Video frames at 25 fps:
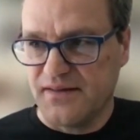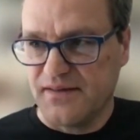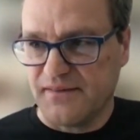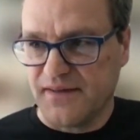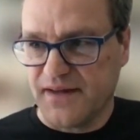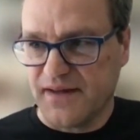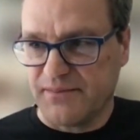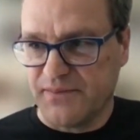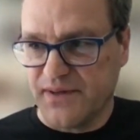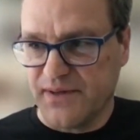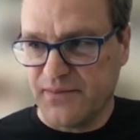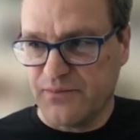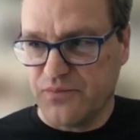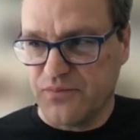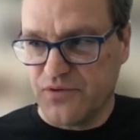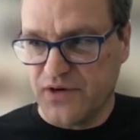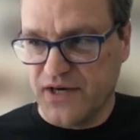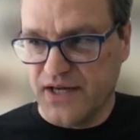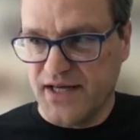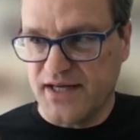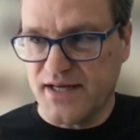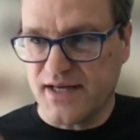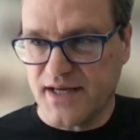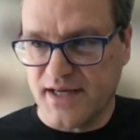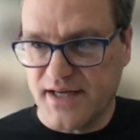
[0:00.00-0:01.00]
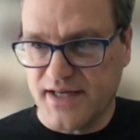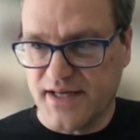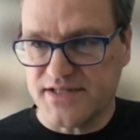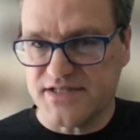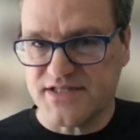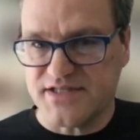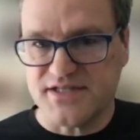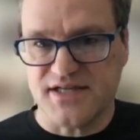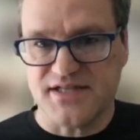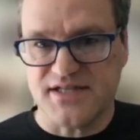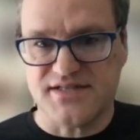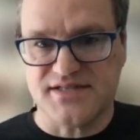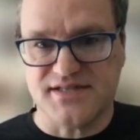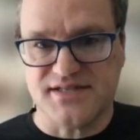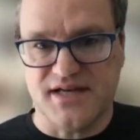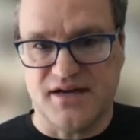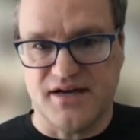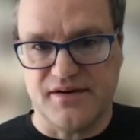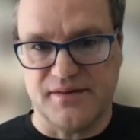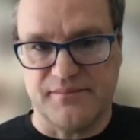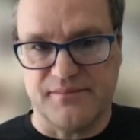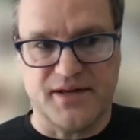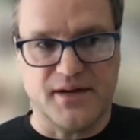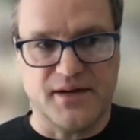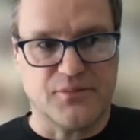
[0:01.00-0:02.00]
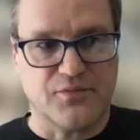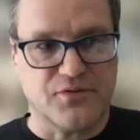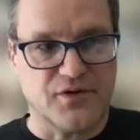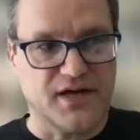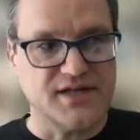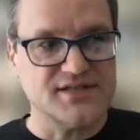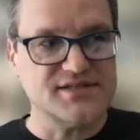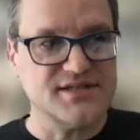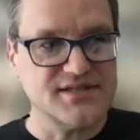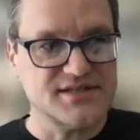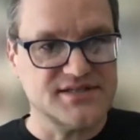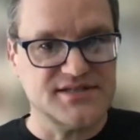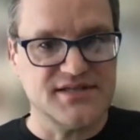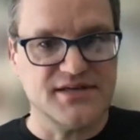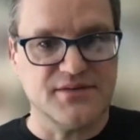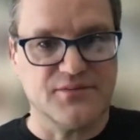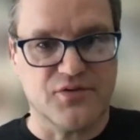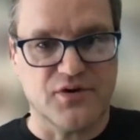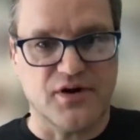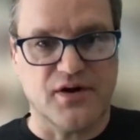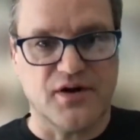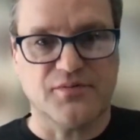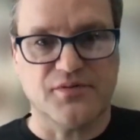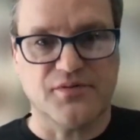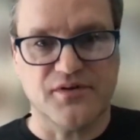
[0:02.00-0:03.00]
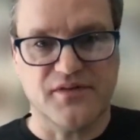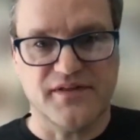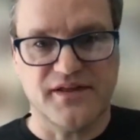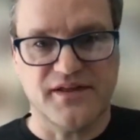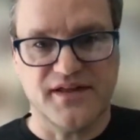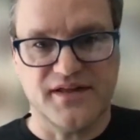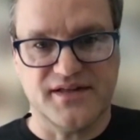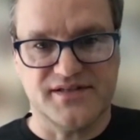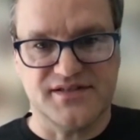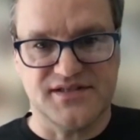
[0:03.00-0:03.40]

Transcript: like, my brain kind of shuts down. I'm not processing properly.